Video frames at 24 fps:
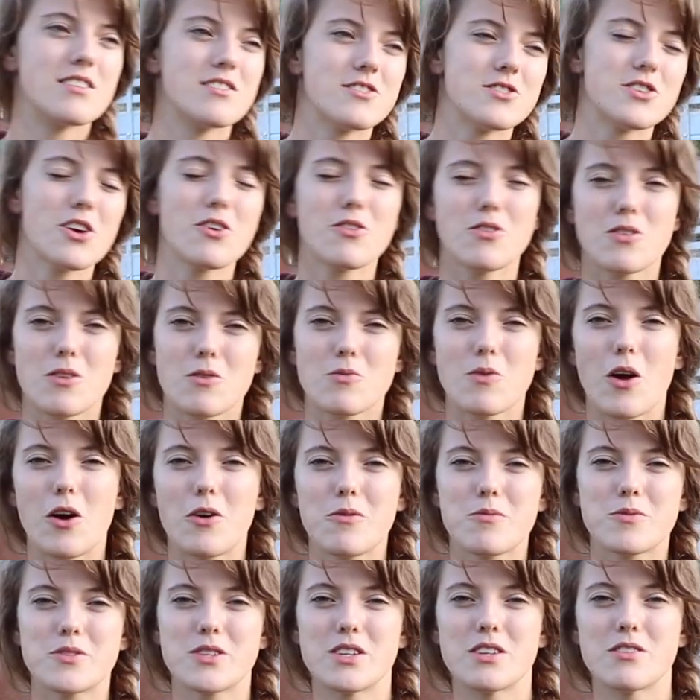show you the
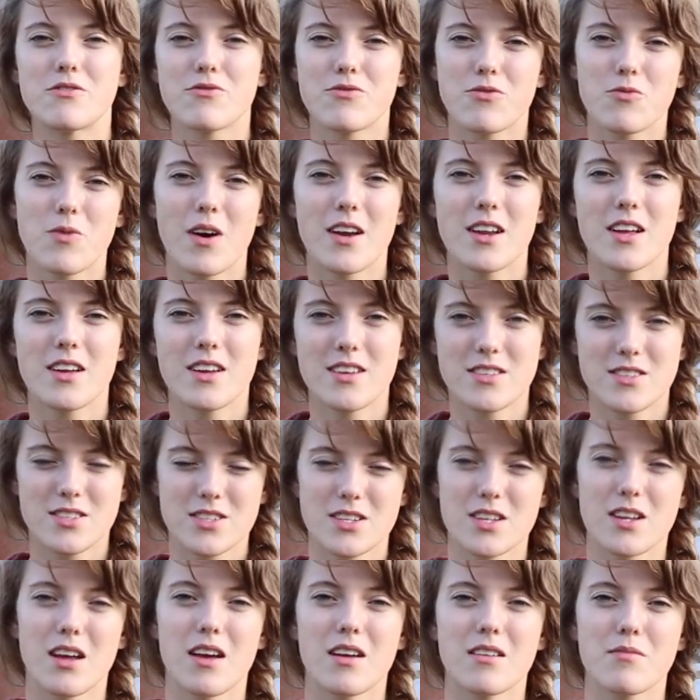ropes of what it's
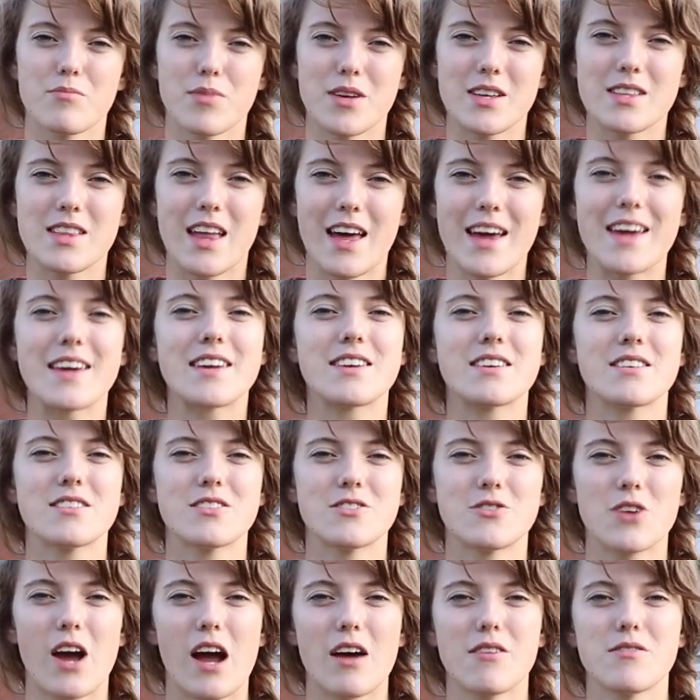going to be like
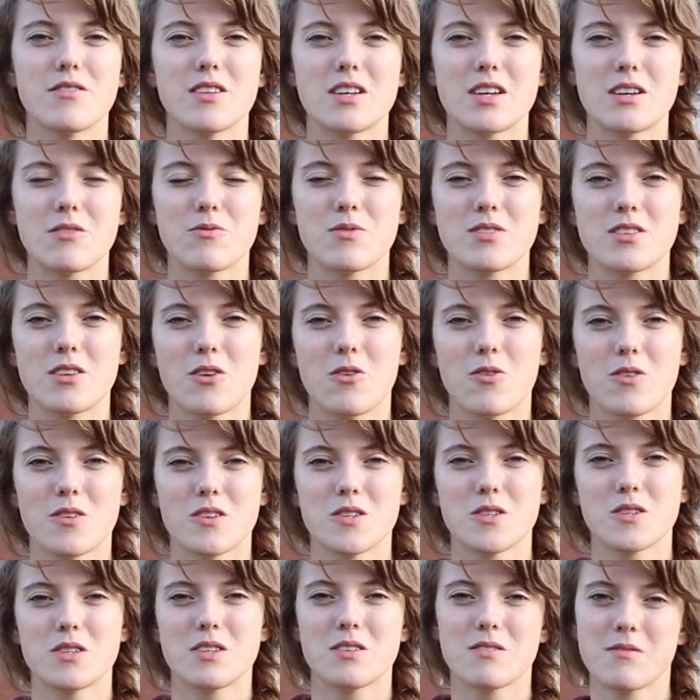traveling with the
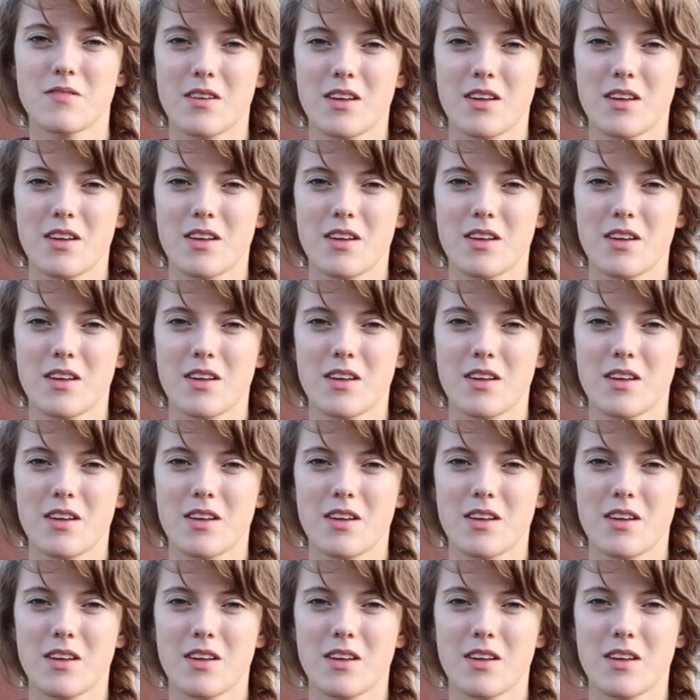horse